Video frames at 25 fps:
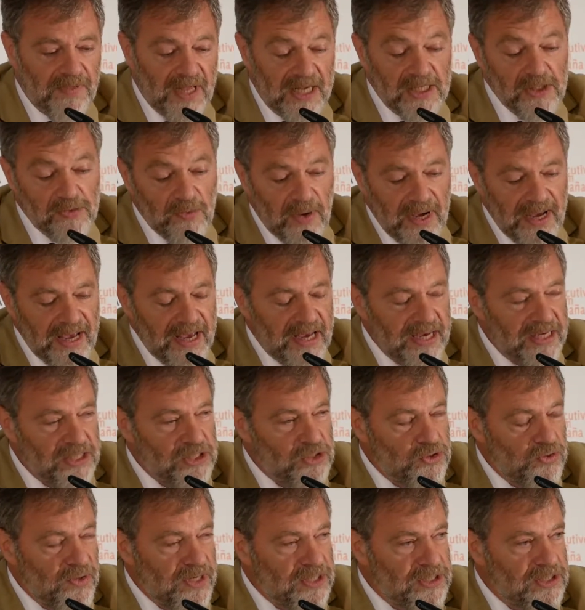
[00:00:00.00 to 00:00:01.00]
That's why I
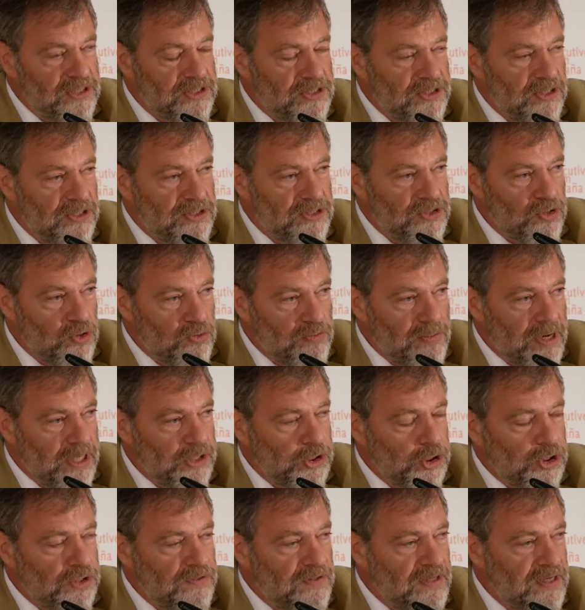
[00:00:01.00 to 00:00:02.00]
stress so
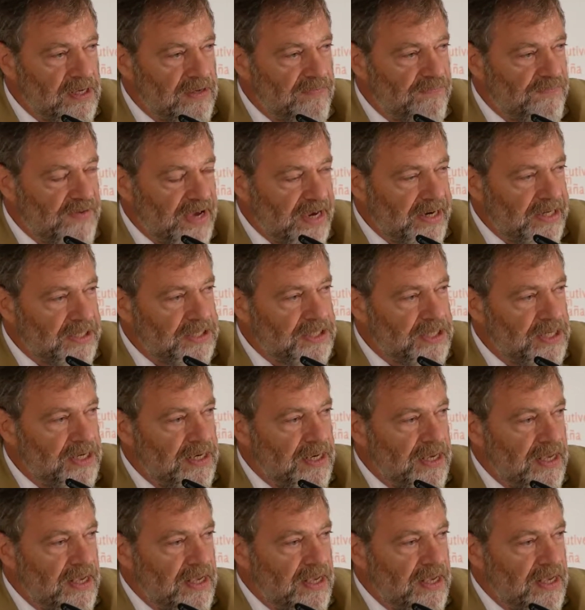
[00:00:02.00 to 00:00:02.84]
much the fact